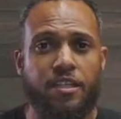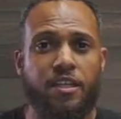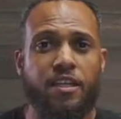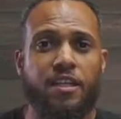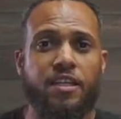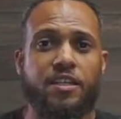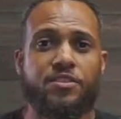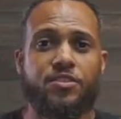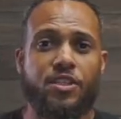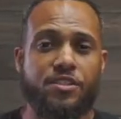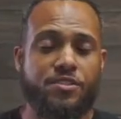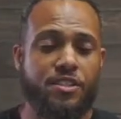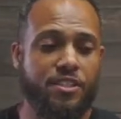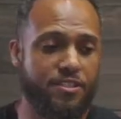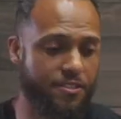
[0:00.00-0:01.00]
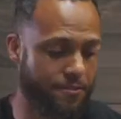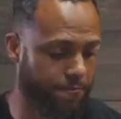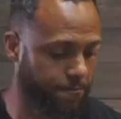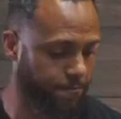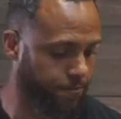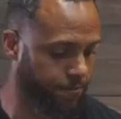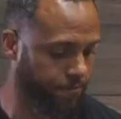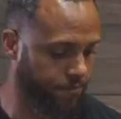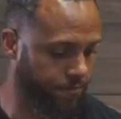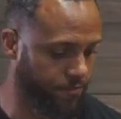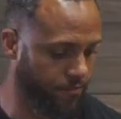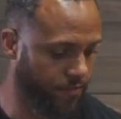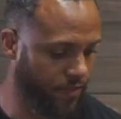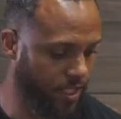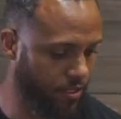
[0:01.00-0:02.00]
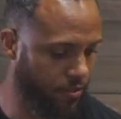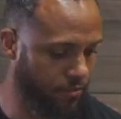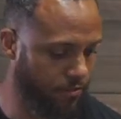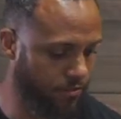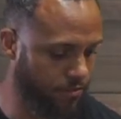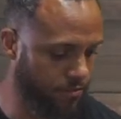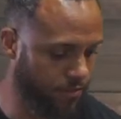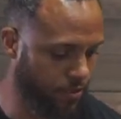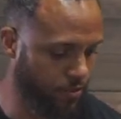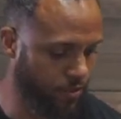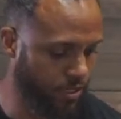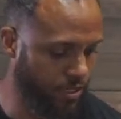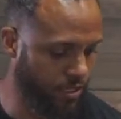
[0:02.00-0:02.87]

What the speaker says: He says this. Oh, hold on.